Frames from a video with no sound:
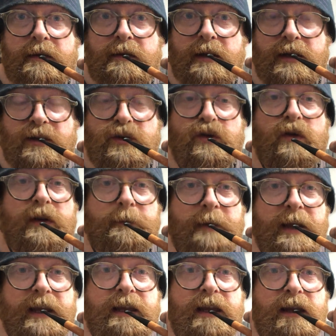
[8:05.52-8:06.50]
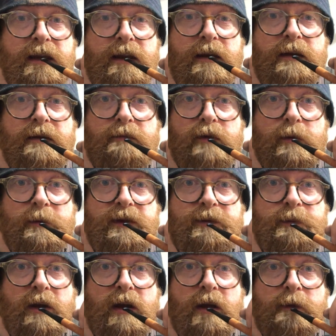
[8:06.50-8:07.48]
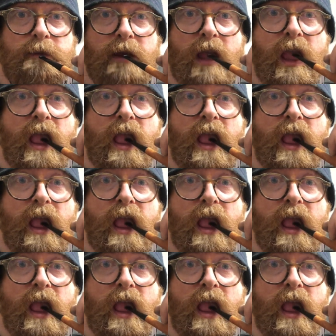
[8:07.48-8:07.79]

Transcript: Enjoying making Robert's pipes.